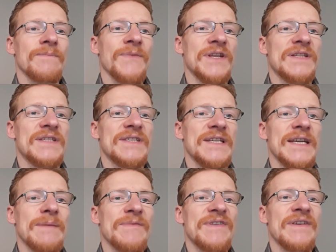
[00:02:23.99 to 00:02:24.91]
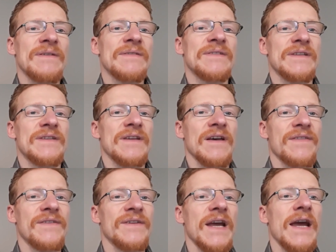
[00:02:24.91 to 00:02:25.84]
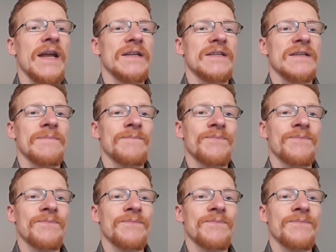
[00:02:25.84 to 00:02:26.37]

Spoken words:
it seems that there's an end.